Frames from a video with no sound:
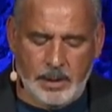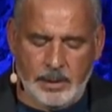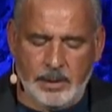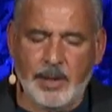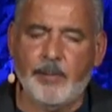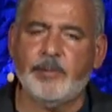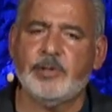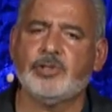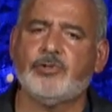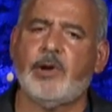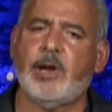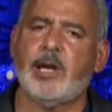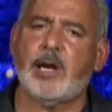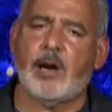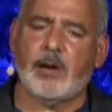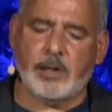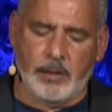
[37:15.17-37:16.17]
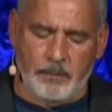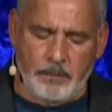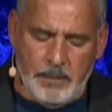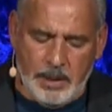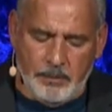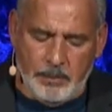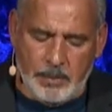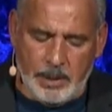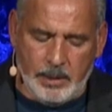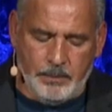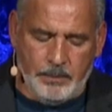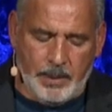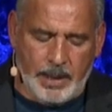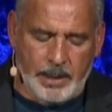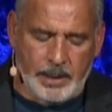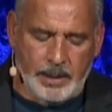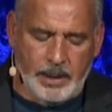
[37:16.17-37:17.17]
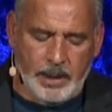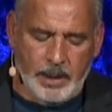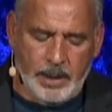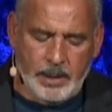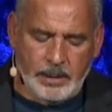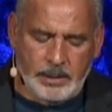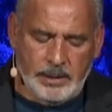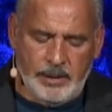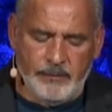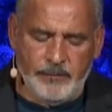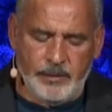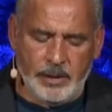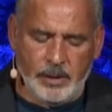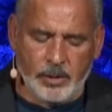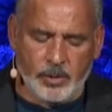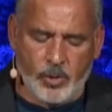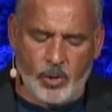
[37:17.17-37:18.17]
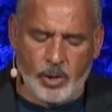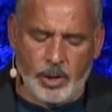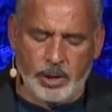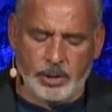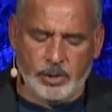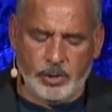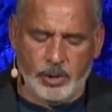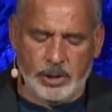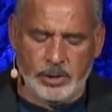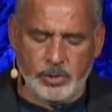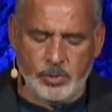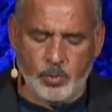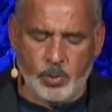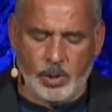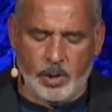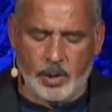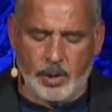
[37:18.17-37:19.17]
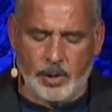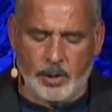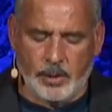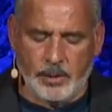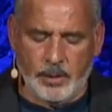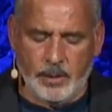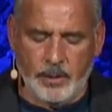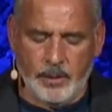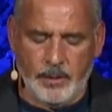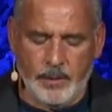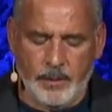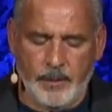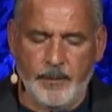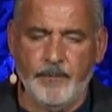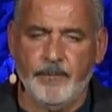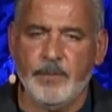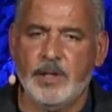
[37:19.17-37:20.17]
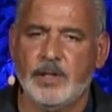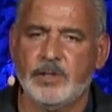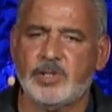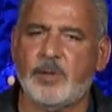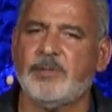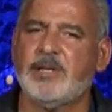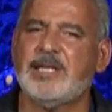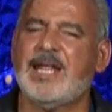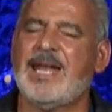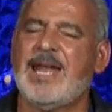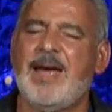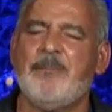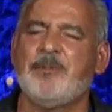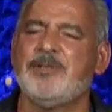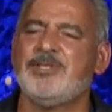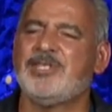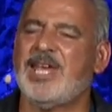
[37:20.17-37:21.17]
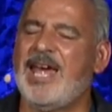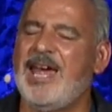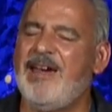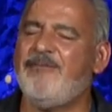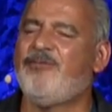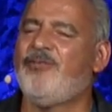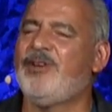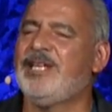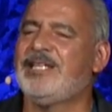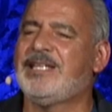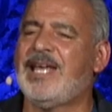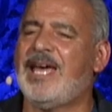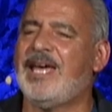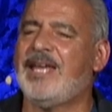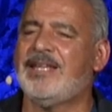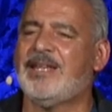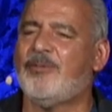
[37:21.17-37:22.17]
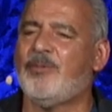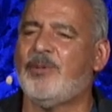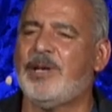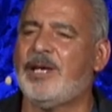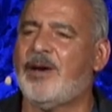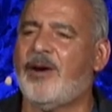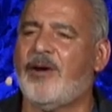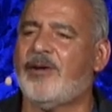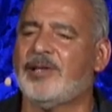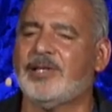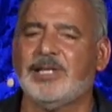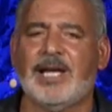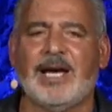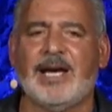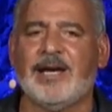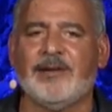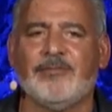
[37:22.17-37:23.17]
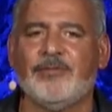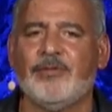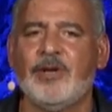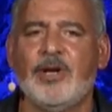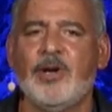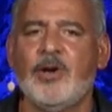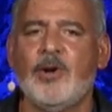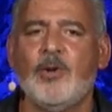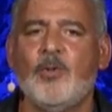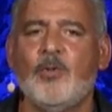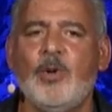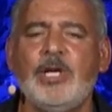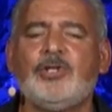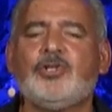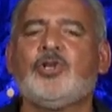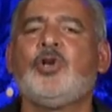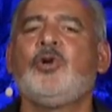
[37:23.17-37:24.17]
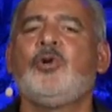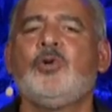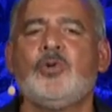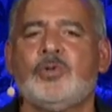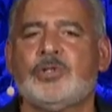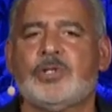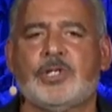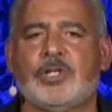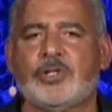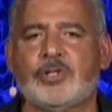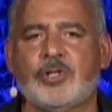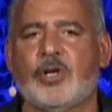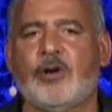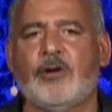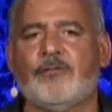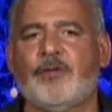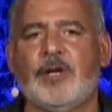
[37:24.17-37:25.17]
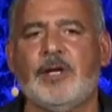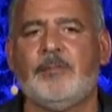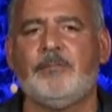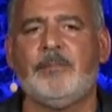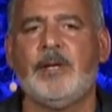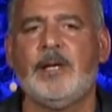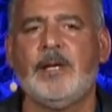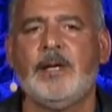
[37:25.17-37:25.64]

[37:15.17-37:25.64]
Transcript: demonstrating our commitment by living according to his word, something that happens every day that we are alive. We choose to serve him.